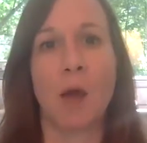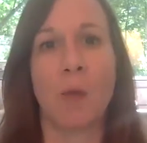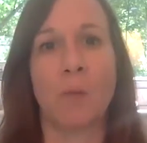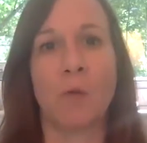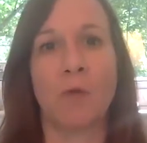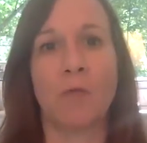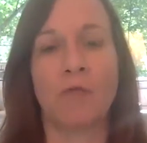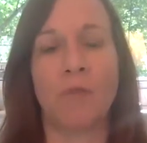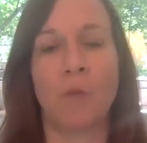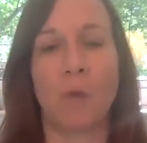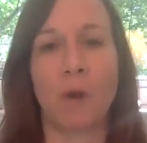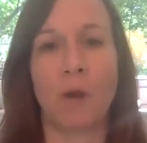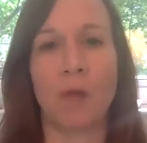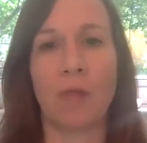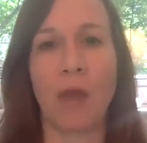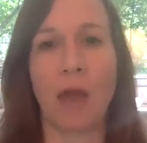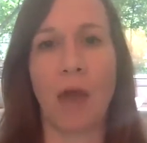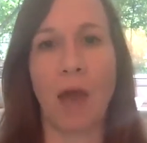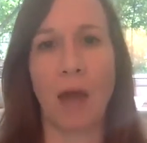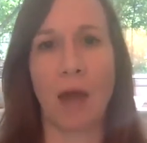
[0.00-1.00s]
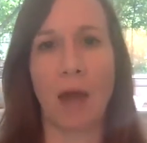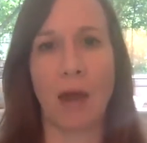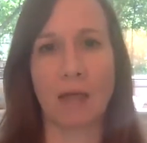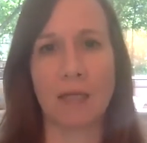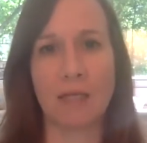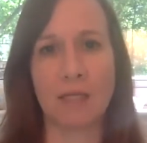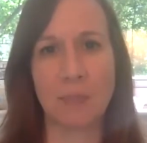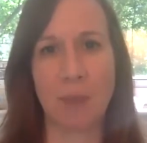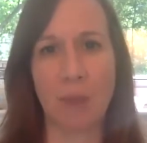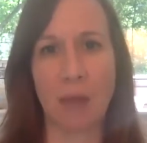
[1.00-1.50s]
Before that, I
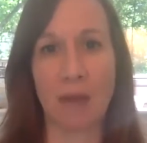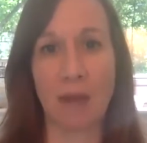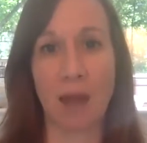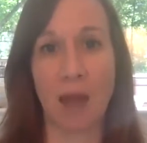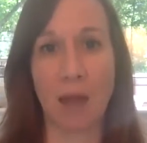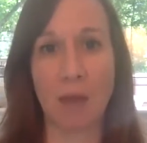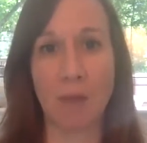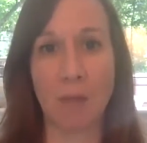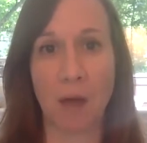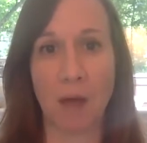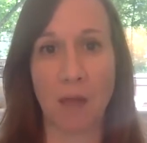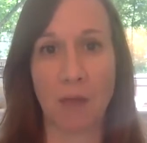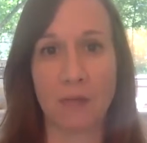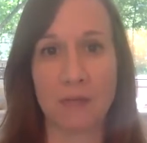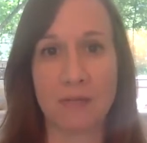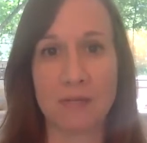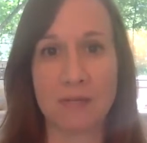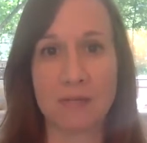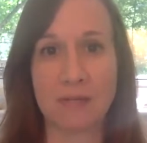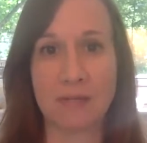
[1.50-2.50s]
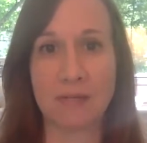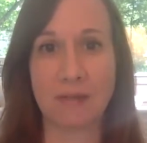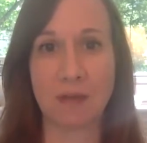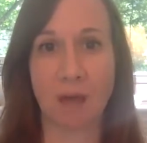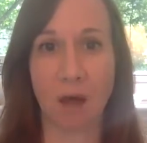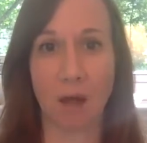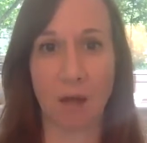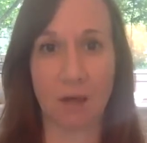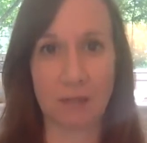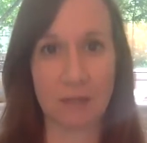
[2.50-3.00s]
spent 9 months
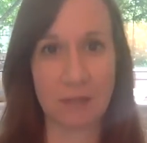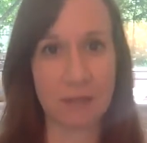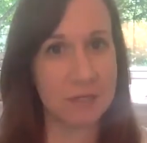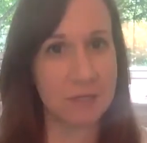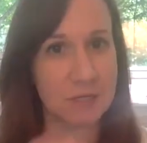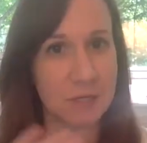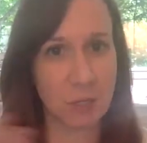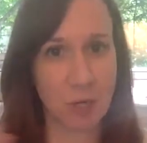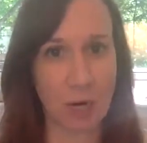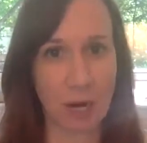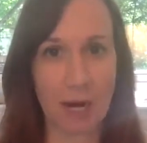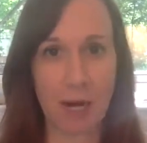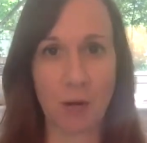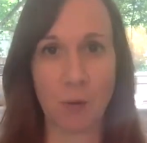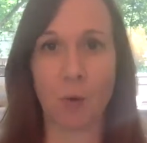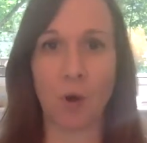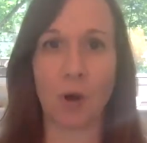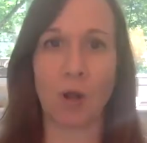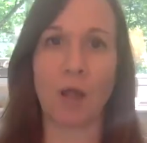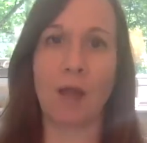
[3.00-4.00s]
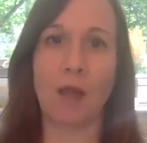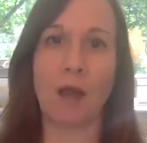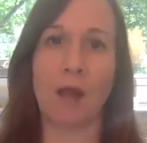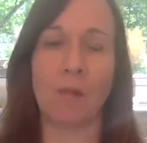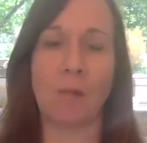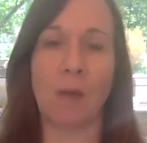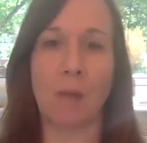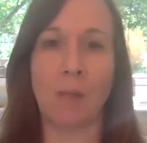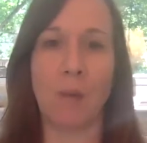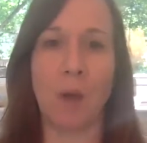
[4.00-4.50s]
solid straight working
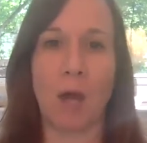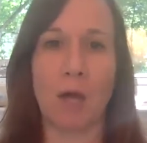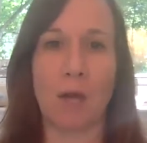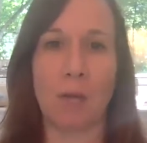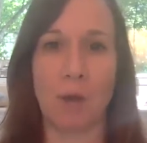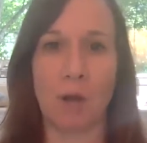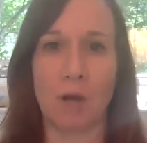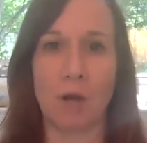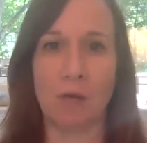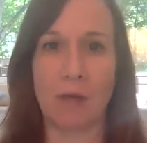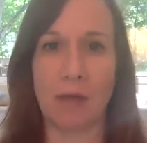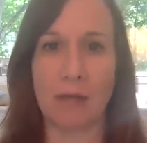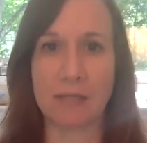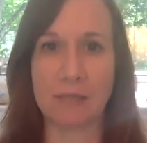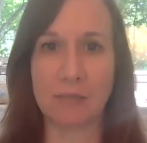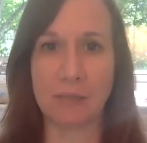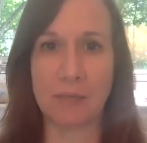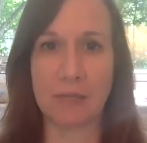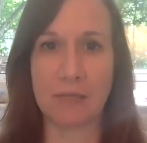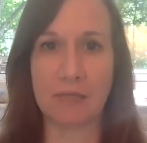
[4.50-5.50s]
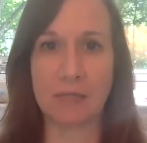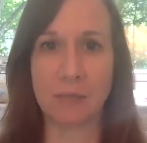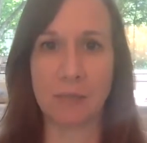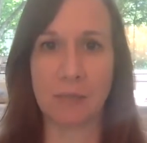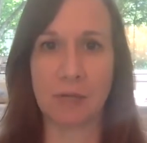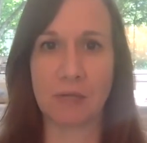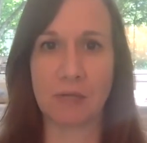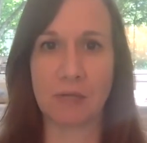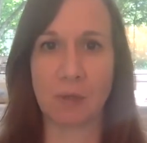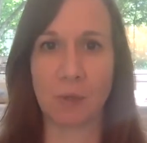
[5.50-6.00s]
on my body butter recipes
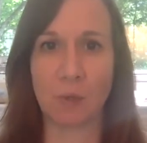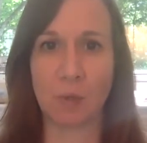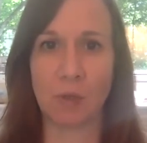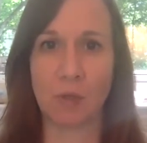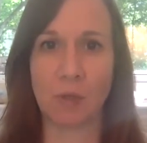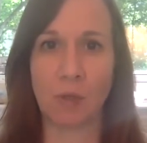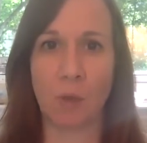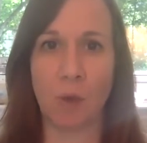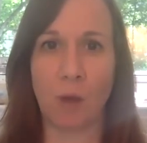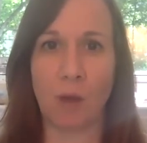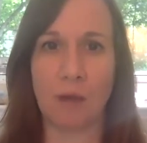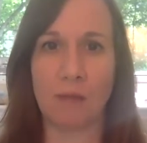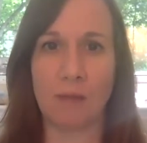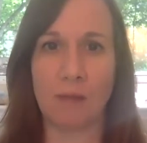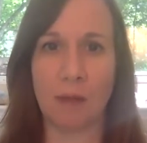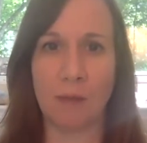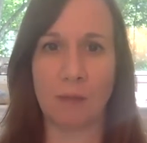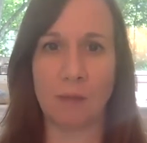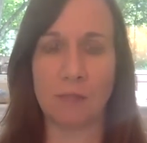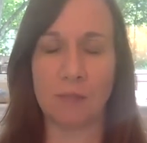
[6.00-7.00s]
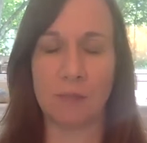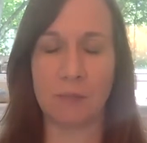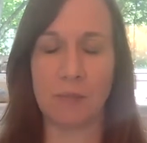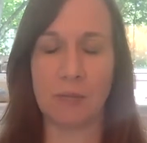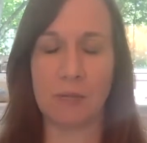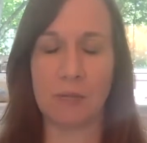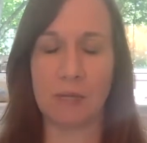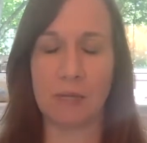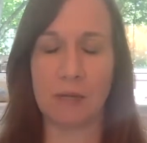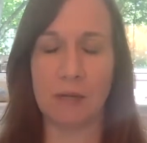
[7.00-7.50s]
because I really wanted them to
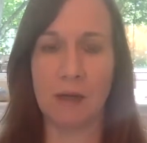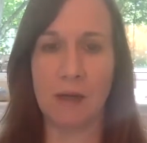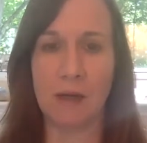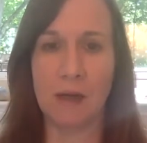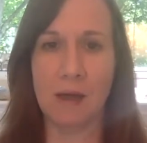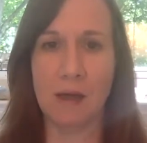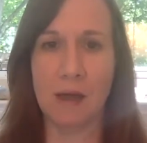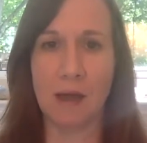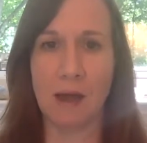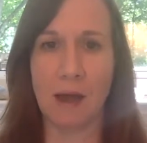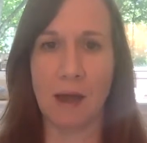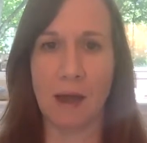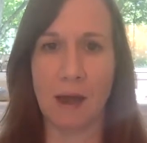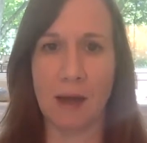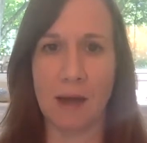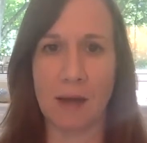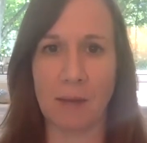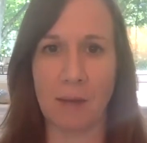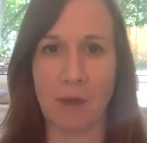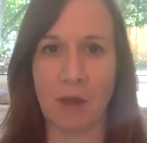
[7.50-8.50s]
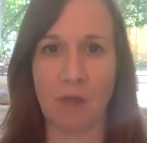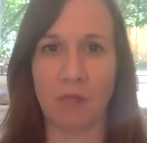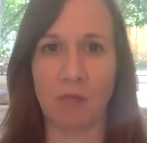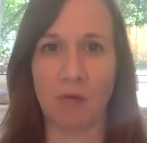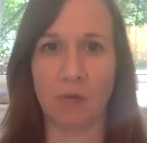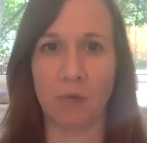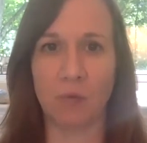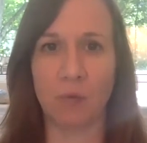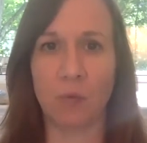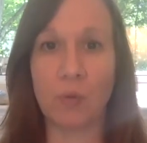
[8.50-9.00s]
be of
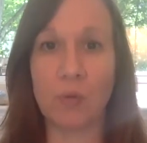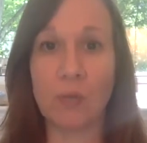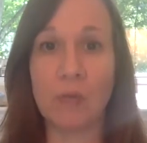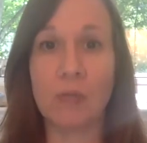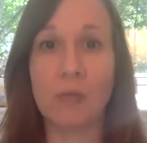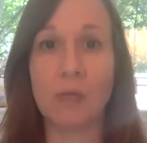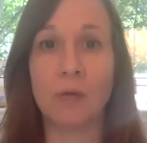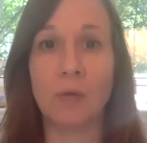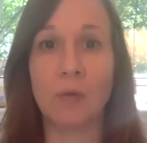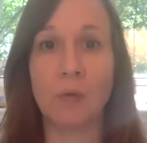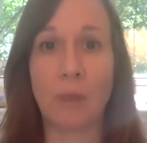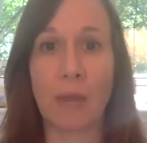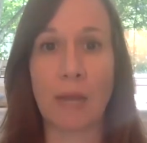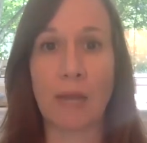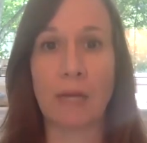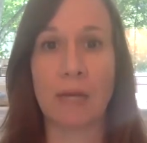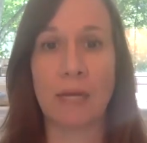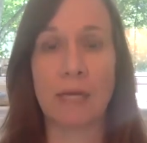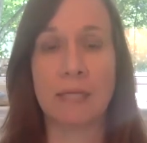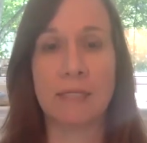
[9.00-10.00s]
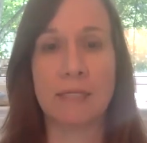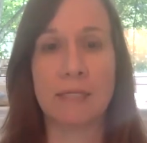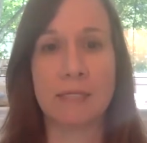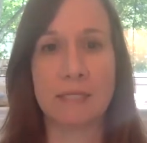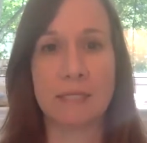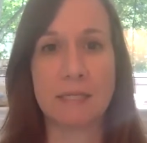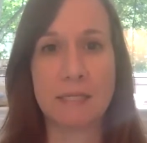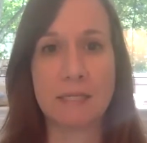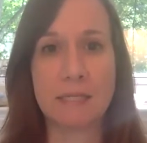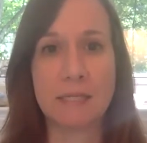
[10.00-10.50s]
a really great
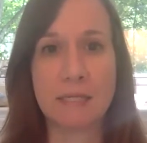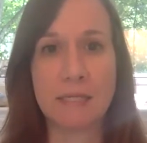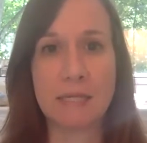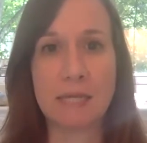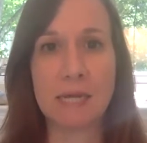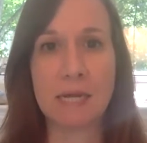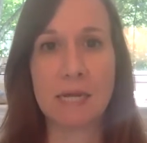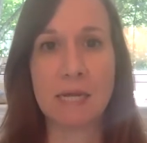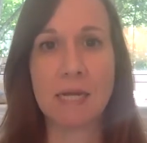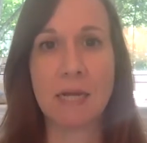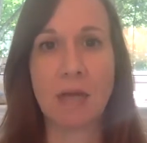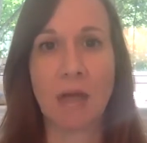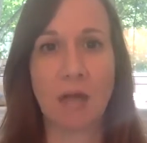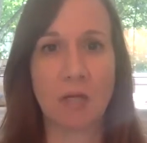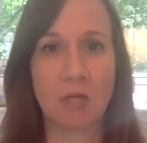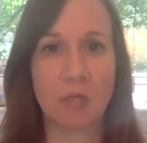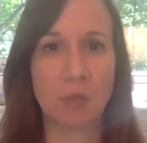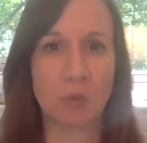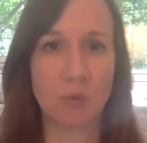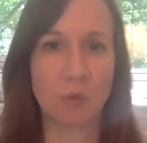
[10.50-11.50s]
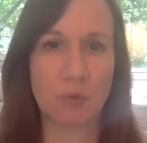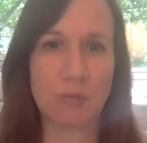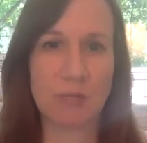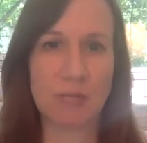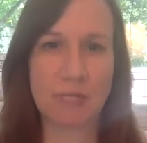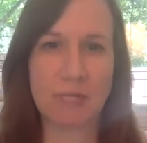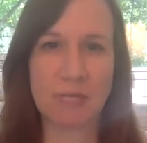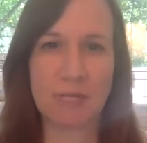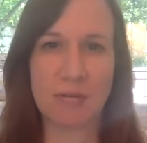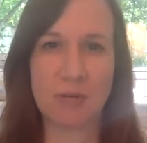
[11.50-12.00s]
consistency, not too
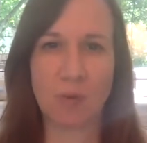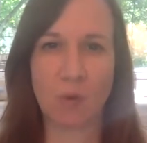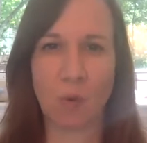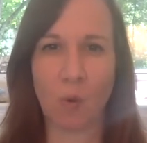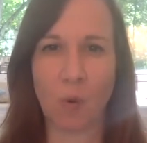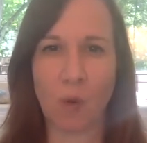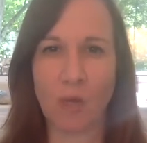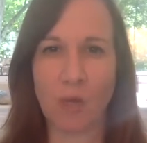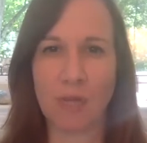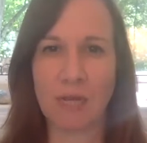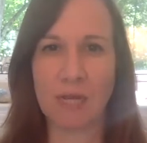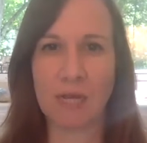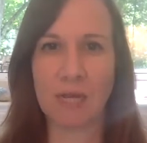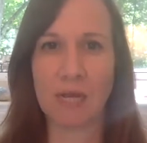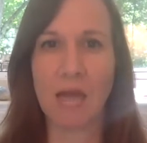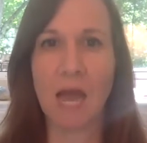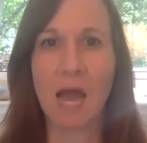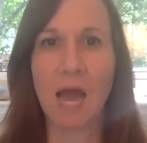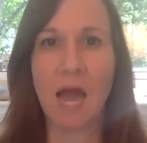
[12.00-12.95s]
greasy or oily.